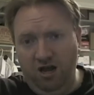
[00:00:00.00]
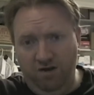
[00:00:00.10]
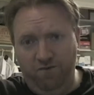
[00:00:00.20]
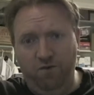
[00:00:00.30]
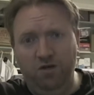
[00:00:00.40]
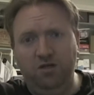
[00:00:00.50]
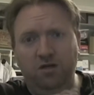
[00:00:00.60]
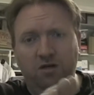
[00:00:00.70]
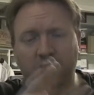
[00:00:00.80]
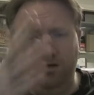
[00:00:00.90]
if what
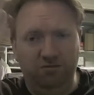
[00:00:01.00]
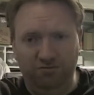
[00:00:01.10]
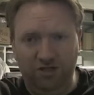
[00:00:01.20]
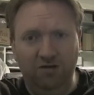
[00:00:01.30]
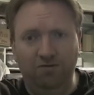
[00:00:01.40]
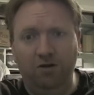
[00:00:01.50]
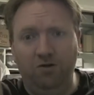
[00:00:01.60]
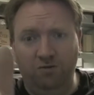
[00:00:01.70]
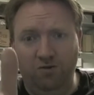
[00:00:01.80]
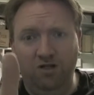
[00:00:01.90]
the
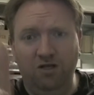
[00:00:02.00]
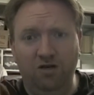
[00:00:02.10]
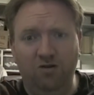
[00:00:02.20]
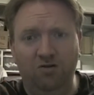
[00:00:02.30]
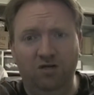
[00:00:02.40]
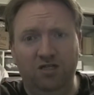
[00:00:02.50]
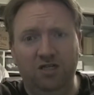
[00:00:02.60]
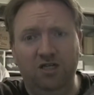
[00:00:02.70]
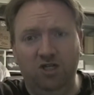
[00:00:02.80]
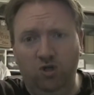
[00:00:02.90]
simply what the note they
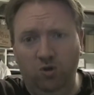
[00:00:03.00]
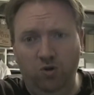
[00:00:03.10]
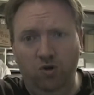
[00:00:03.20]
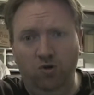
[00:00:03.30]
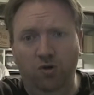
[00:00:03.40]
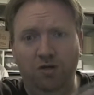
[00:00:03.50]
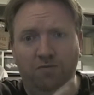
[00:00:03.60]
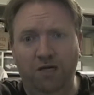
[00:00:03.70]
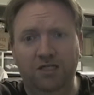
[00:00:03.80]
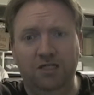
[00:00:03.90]
said is true on the
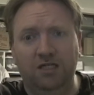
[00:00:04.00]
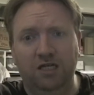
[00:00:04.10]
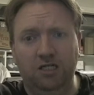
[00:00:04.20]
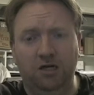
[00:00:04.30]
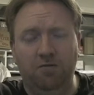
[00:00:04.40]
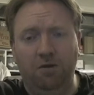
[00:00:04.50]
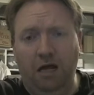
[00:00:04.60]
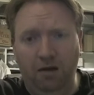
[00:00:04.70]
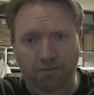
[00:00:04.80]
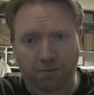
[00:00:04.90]
basis that it's on
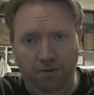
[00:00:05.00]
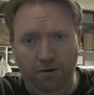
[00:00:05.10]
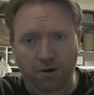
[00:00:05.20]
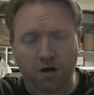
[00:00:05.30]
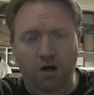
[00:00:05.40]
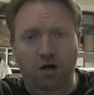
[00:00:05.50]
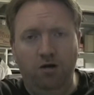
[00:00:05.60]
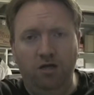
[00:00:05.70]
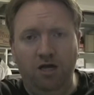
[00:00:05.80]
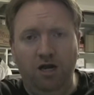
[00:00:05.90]
paper,
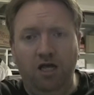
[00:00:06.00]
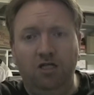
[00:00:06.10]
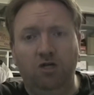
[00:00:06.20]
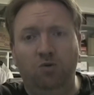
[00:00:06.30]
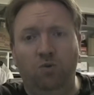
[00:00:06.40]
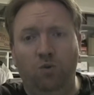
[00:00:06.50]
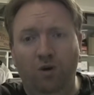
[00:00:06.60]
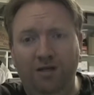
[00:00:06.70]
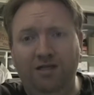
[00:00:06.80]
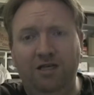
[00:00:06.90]
on that he said
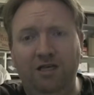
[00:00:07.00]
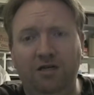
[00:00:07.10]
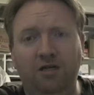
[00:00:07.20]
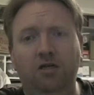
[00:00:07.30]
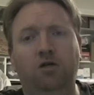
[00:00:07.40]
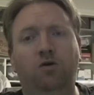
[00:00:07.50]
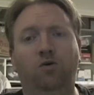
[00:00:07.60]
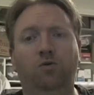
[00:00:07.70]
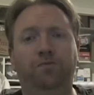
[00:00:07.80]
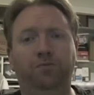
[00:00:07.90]
what he did to
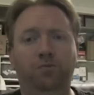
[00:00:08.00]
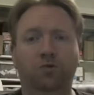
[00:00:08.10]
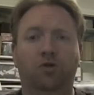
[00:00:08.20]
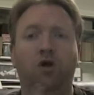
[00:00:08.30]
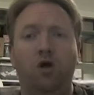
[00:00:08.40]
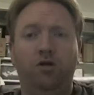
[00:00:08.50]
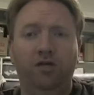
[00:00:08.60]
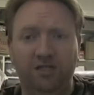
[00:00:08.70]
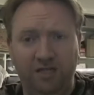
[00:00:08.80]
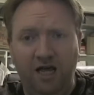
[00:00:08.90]
you with
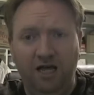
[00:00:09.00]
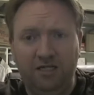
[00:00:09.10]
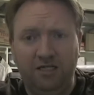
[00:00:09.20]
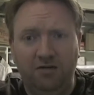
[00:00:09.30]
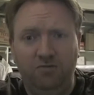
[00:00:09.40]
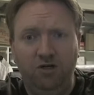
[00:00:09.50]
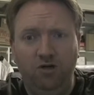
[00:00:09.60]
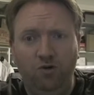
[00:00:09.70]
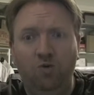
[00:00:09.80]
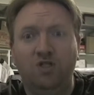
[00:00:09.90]
calling his ex up to
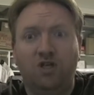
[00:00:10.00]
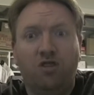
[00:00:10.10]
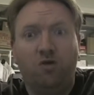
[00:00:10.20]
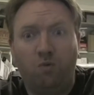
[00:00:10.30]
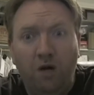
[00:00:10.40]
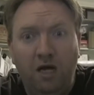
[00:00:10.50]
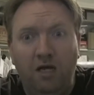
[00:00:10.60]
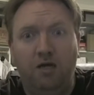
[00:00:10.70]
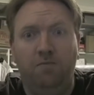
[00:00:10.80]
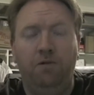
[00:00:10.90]
you was a
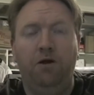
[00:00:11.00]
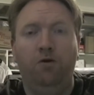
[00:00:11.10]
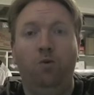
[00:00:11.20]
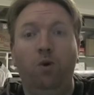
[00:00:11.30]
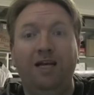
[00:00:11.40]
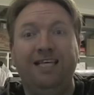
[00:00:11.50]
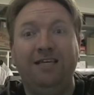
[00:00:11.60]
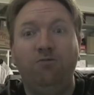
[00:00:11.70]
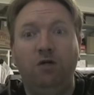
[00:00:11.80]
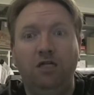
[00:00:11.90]
3 compared to what
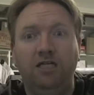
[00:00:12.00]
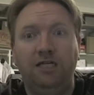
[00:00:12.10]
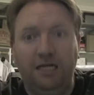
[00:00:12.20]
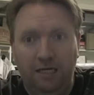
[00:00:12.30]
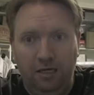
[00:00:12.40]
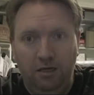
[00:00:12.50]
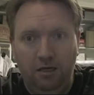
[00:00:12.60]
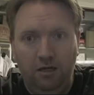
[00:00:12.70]
he really did